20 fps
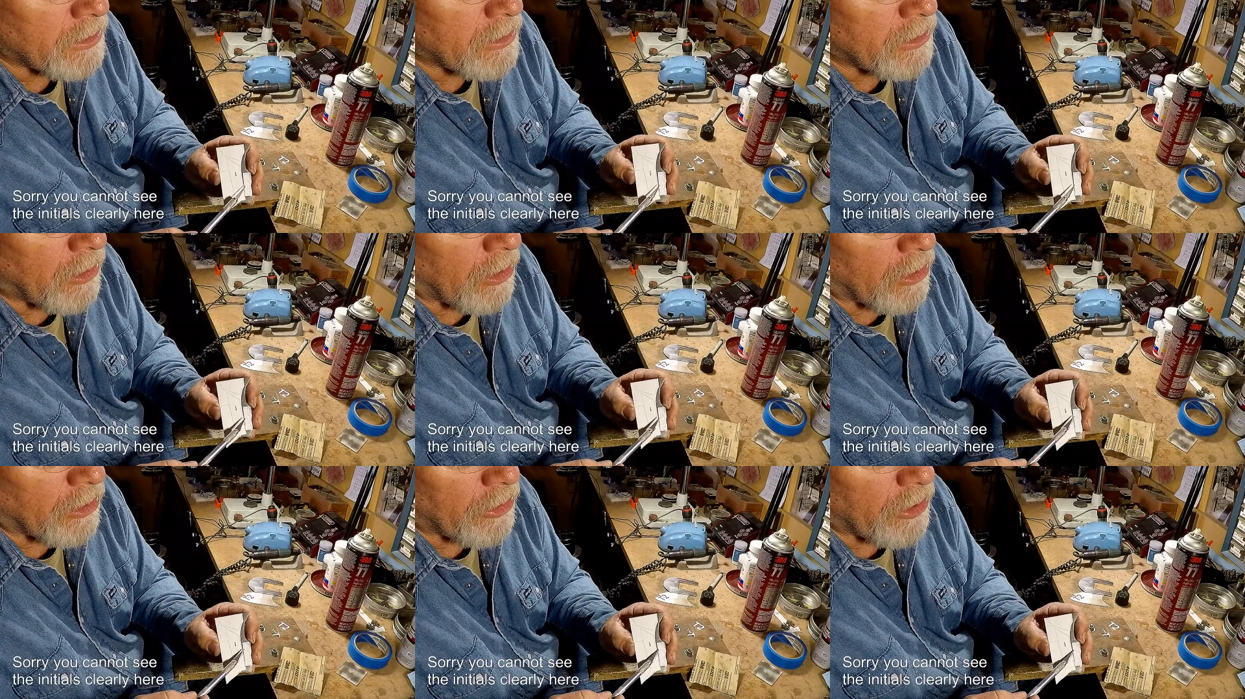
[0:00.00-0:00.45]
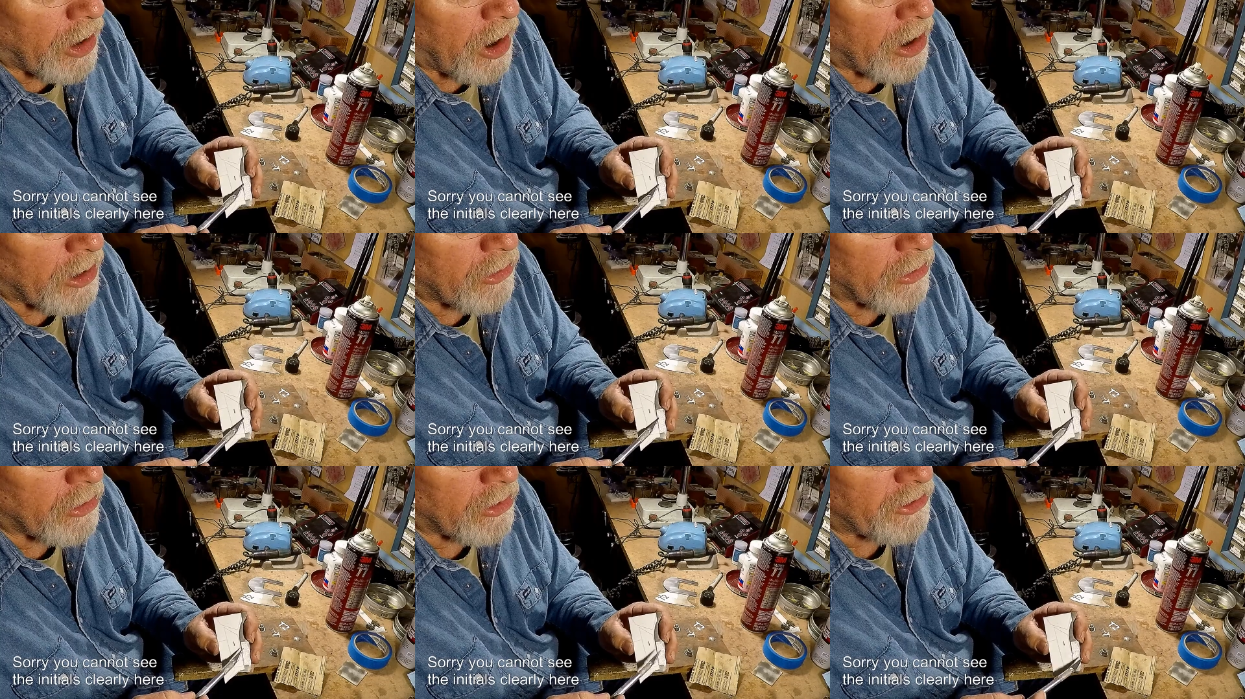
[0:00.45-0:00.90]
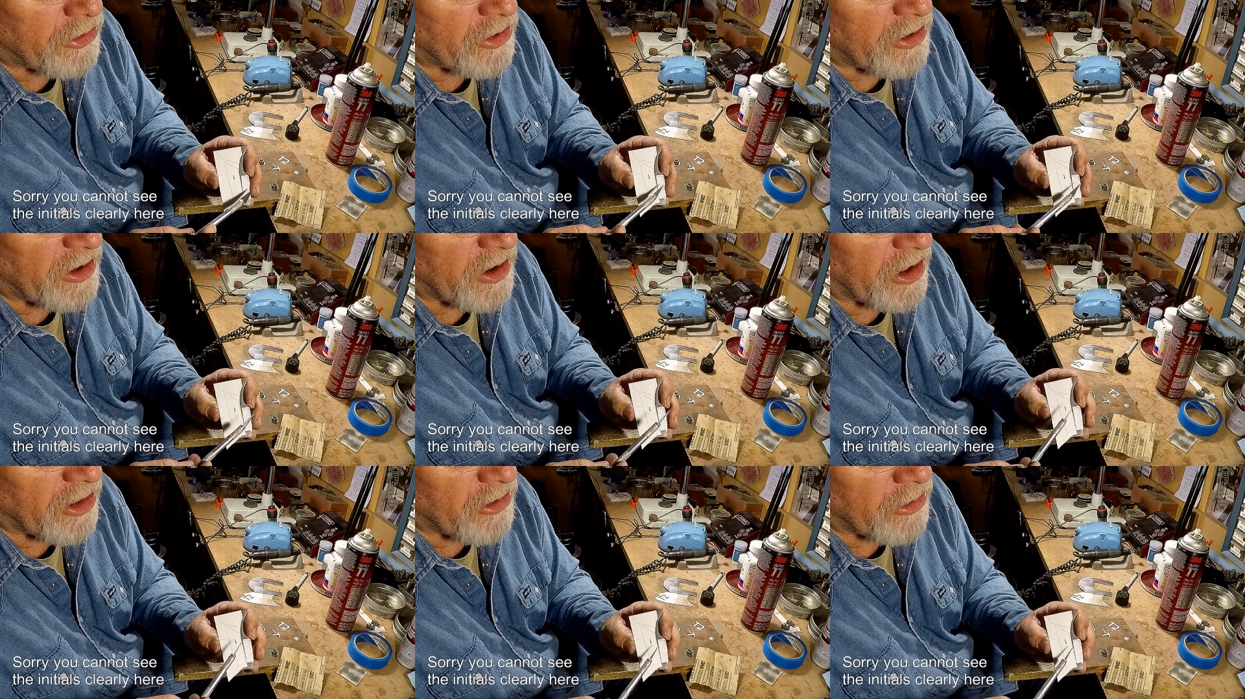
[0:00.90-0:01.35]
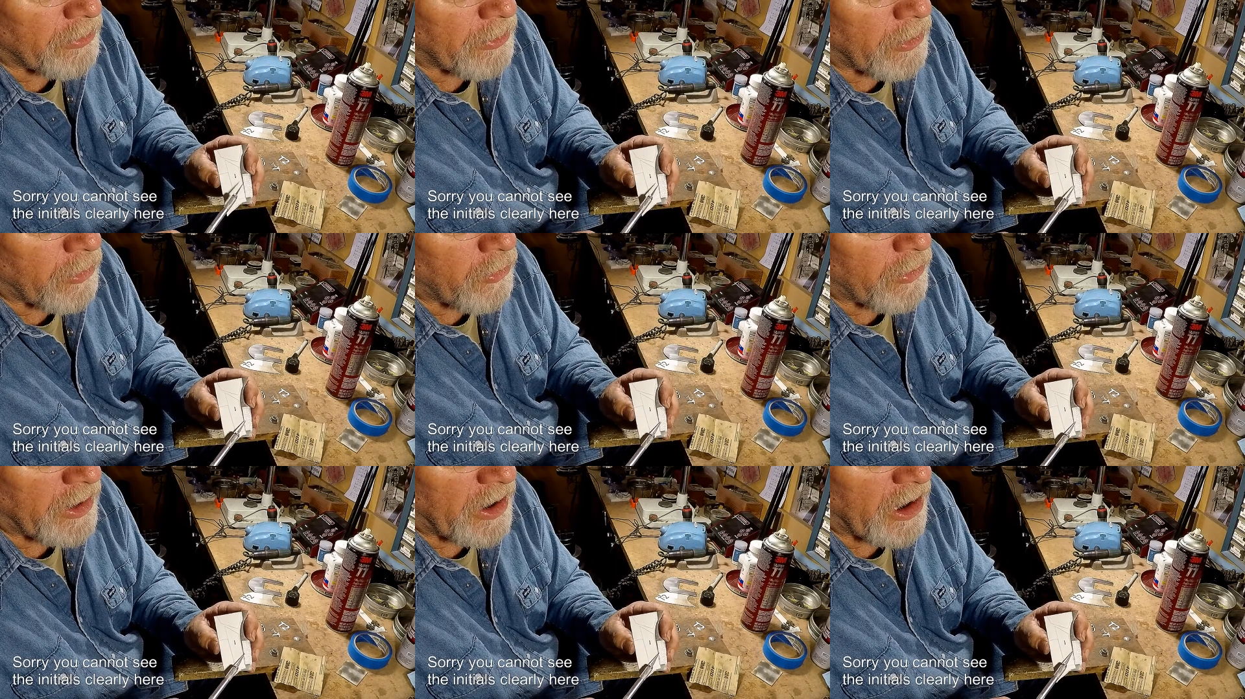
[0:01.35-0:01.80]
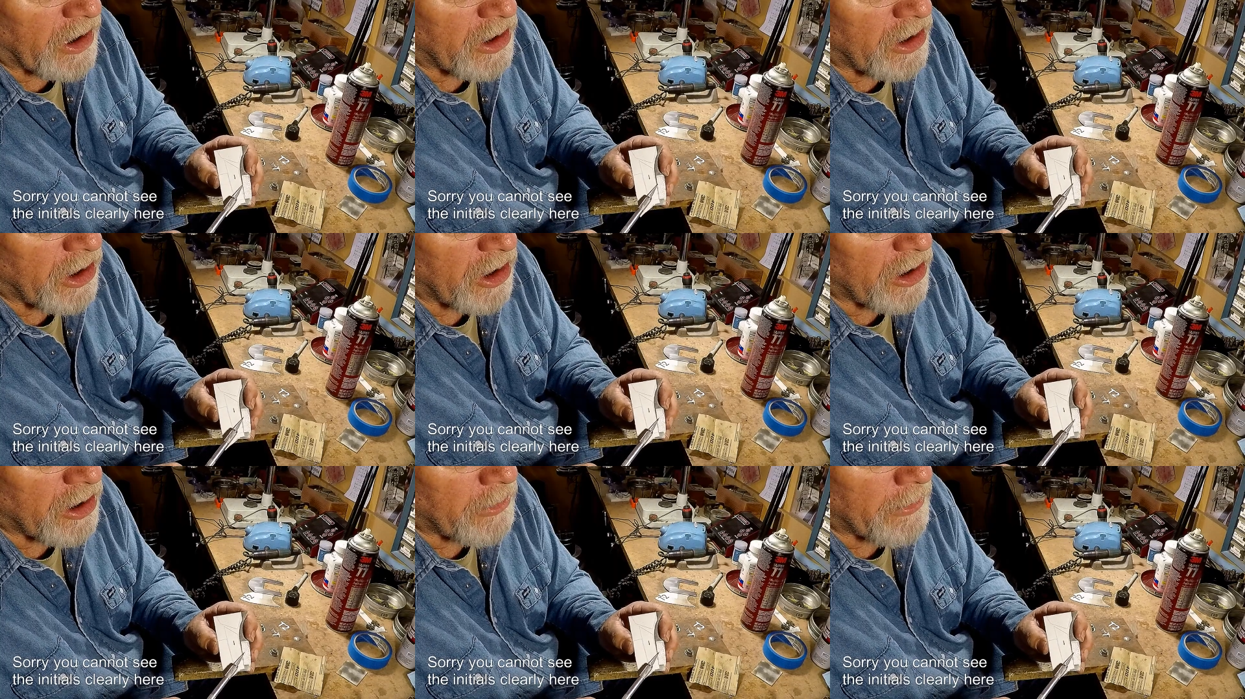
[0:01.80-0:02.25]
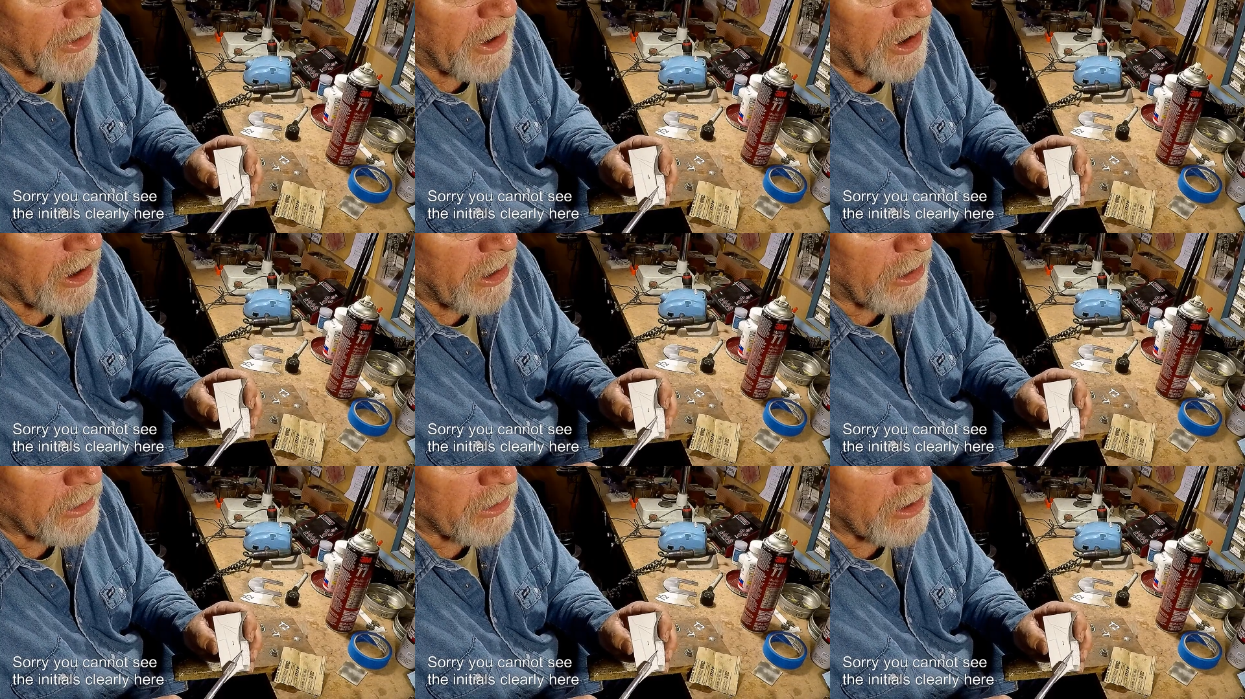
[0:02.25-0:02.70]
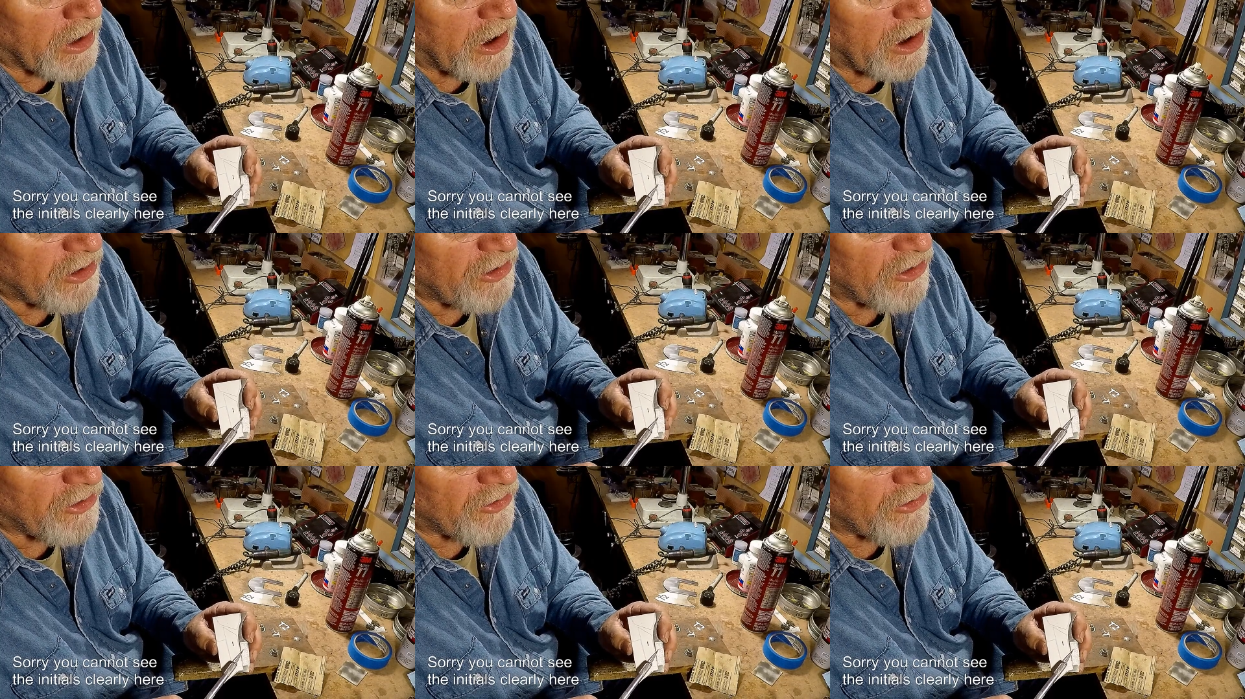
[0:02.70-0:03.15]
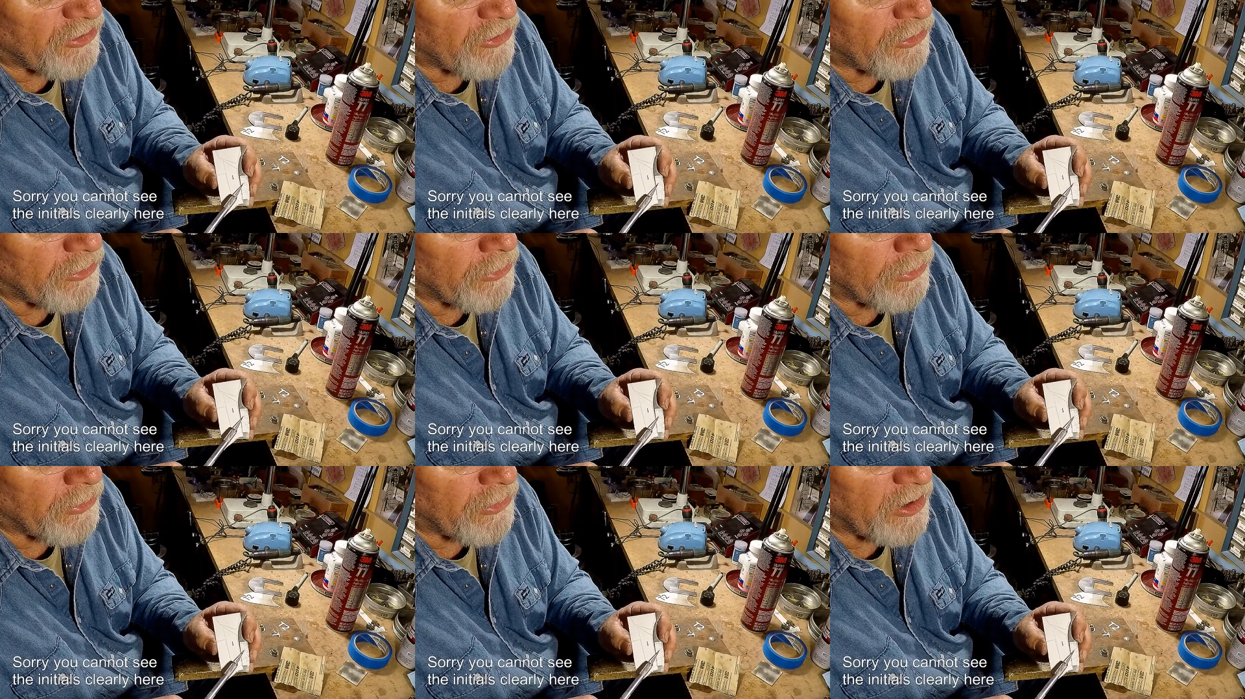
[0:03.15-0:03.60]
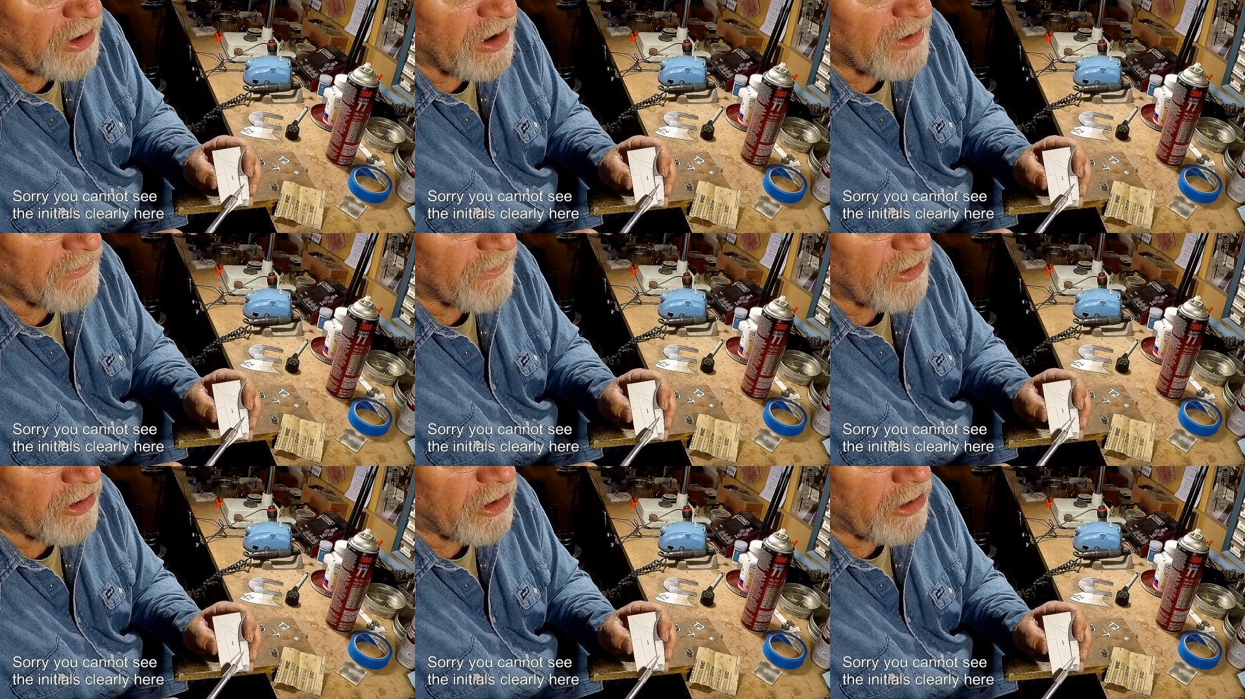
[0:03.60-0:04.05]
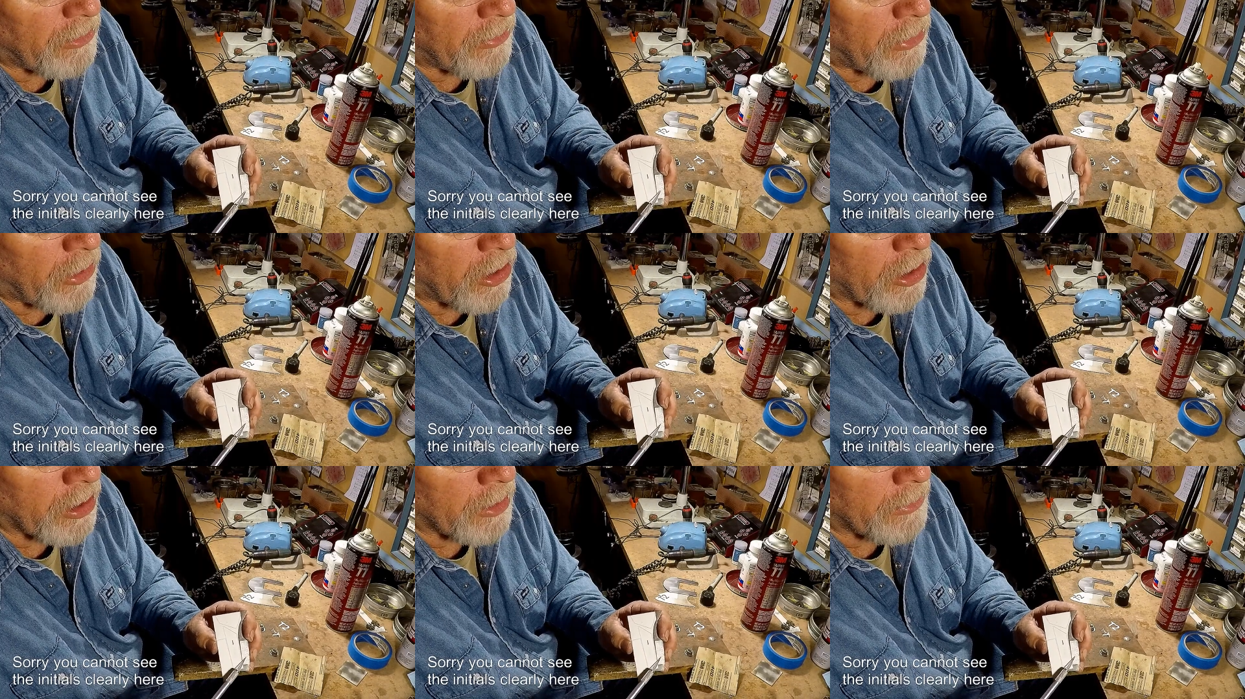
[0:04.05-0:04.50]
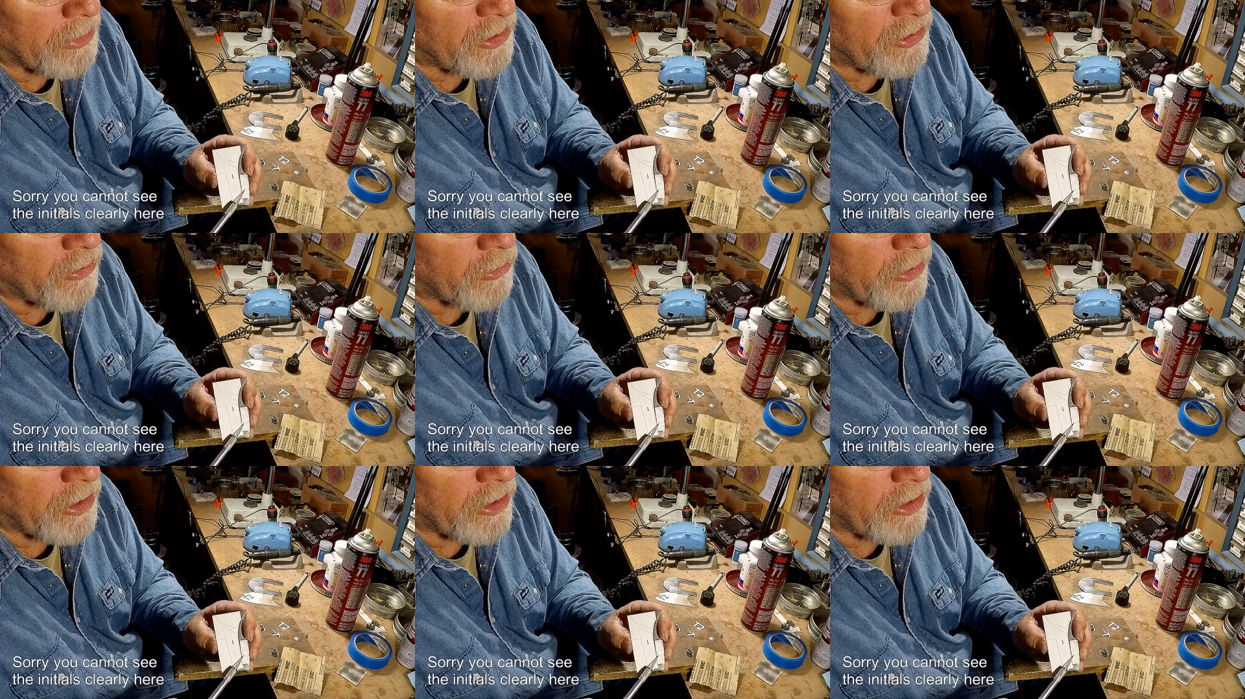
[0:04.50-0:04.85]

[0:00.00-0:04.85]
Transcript: Nobody's mouth can be seen.